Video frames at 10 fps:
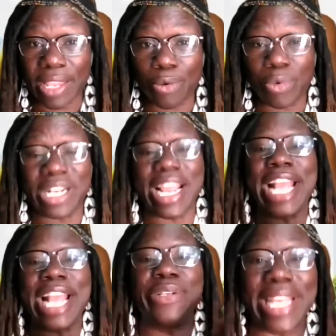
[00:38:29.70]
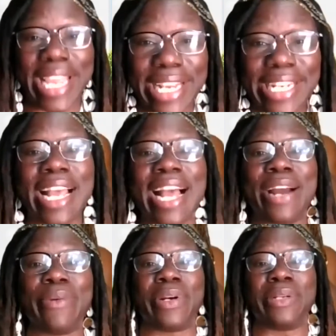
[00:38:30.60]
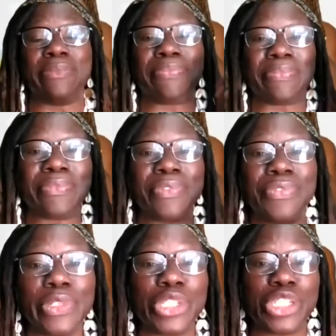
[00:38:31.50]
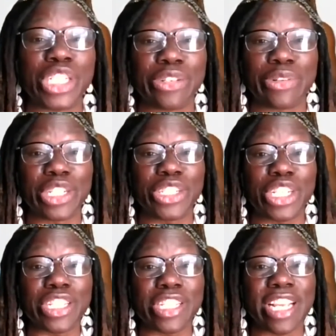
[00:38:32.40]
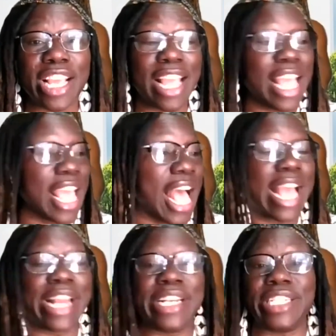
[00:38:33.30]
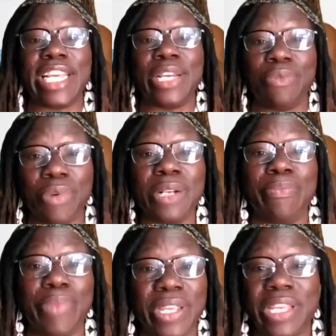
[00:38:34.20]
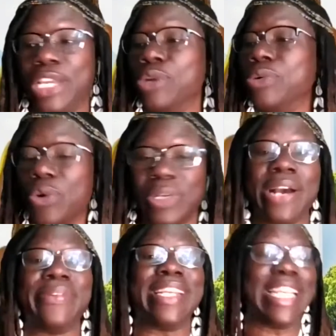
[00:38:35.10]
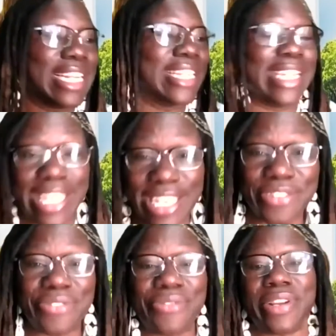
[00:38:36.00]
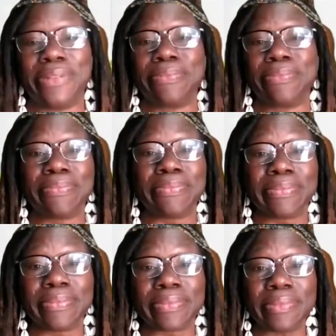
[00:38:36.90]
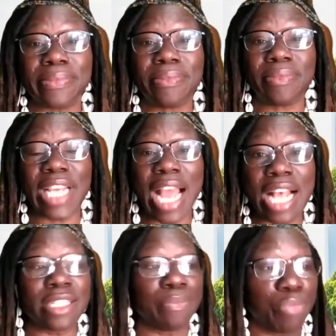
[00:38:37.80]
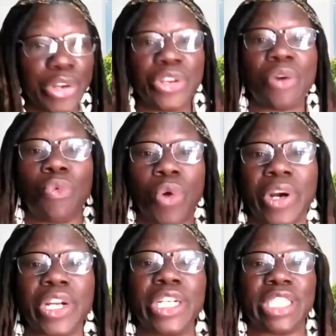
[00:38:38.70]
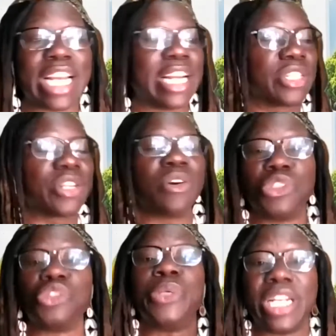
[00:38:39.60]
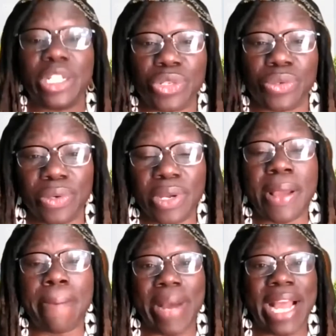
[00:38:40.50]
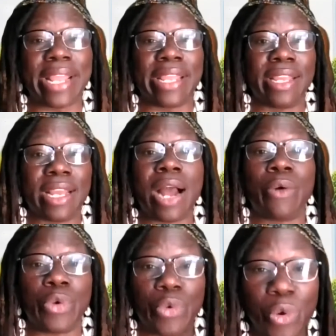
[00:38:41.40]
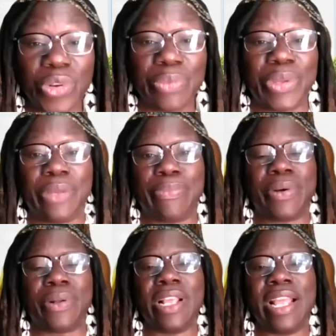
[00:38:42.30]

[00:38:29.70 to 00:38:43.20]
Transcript: will educate our future generations, and it will go down in the history as body of work that is contributed to by our own people.